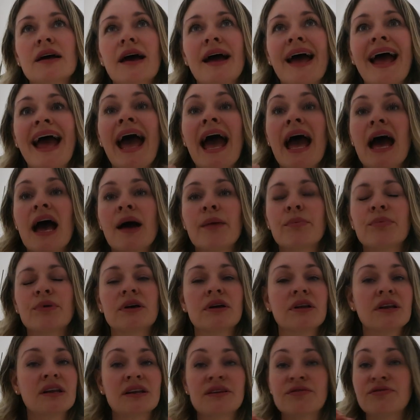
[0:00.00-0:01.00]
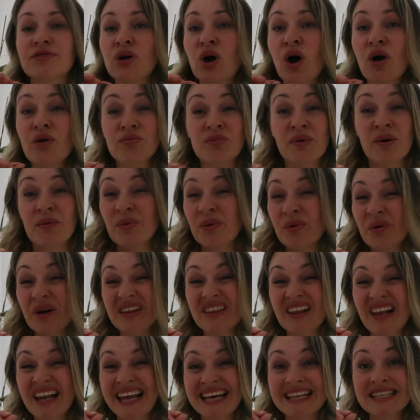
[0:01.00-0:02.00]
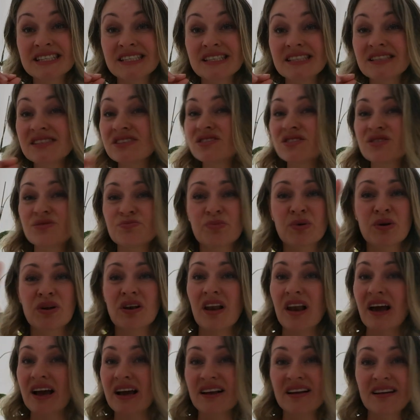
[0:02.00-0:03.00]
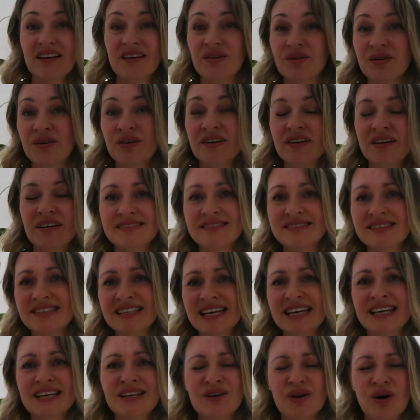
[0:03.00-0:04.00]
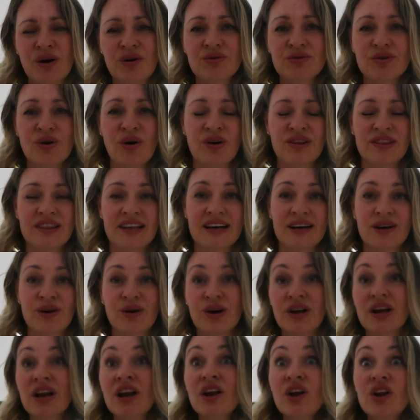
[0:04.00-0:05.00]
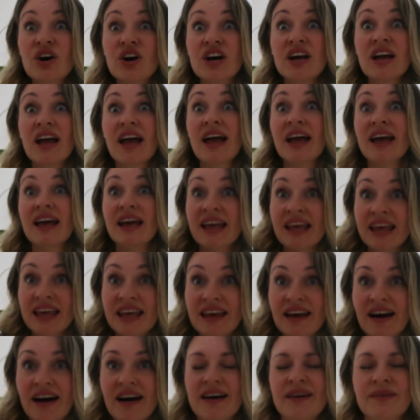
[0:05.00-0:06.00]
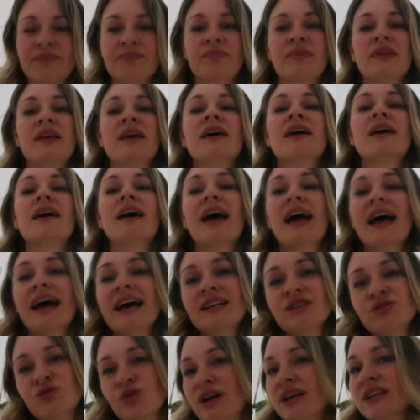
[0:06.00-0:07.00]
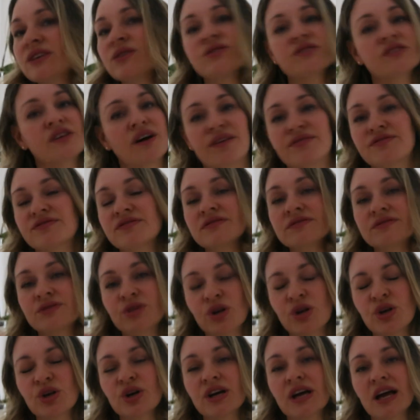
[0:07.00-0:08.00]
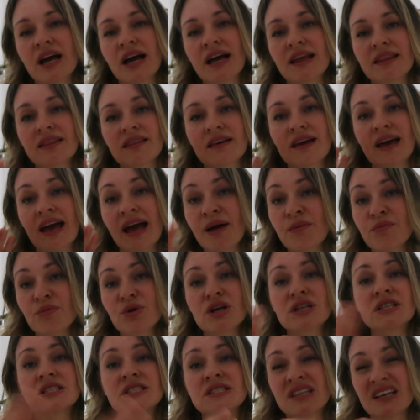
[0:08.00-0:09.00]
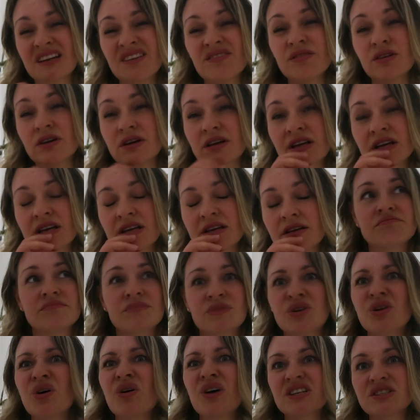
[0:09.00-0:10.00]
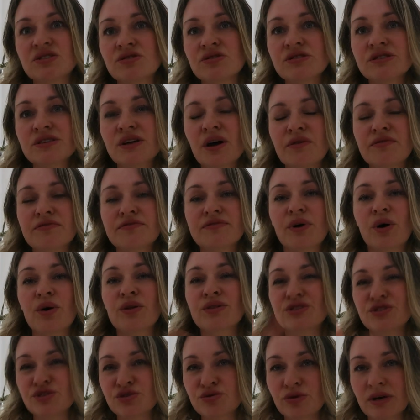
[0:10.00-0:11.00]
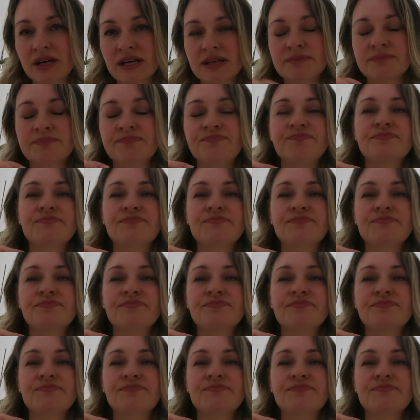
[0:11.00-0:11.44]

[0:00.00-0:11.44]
a habit. And if you can't remember where the lens is, just put like a little sticky note on there going, look here. And train yourself to look at the camera instead of looking, at yourself on the screen.